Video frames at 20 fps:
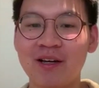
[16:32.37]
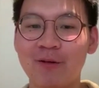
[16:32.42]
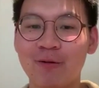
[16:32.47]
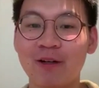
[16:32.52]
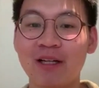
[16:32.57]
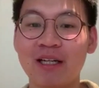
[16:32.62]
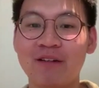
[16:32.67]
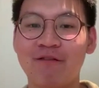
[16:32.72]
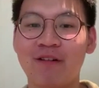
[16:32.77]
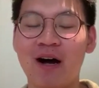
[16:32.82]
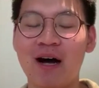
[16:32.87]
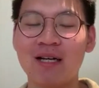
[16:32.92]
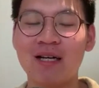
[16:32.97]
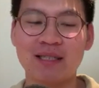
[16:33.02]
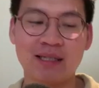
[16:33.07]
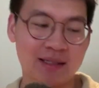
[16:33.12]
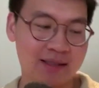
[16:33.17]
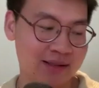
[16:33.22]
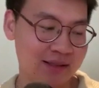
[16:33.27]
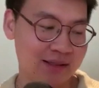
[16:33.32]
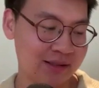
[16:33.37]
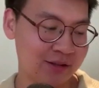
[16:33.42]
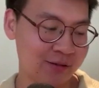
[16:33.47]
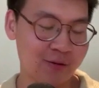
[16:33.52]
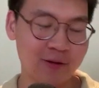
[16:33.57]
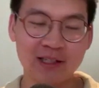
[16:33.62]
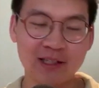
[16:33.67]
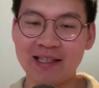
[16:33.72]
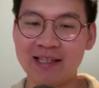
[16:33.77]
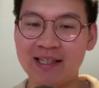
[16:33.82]
really fast, and it's
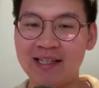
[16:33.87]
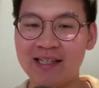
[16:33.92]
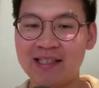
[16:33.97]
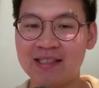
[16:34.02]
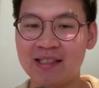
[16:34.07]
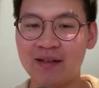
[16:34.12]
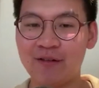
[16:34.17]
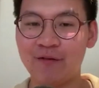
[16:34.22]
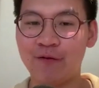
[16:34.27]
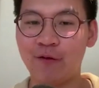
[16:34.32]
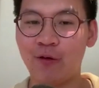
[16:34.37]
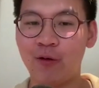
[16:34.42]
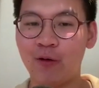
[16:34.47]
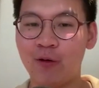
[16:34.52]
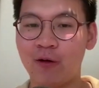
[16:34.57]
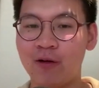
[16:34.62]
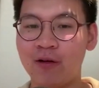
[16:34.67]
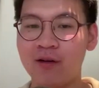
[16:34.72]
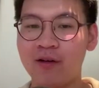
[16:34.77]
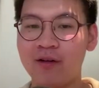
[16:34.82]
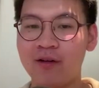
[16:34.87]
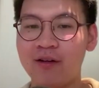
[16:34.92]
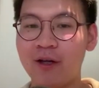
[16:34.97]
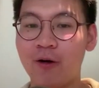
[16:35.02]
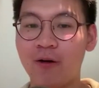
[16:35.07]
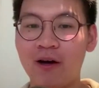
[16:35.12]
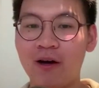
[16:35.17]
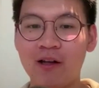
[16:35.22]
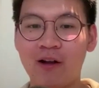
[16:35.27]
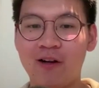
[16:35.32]
really easy for a
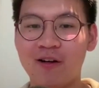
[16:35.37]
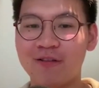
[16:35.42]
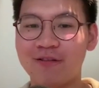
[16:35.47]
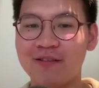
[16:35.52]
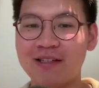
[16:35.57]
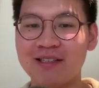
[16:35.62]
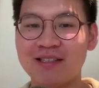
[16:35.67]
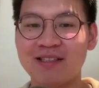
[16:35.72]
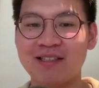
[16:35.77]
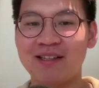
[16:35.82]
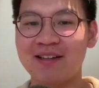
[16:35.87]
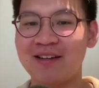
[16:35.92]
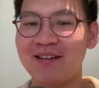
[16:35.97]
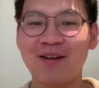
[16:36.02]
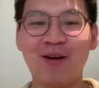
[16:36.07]
lot of this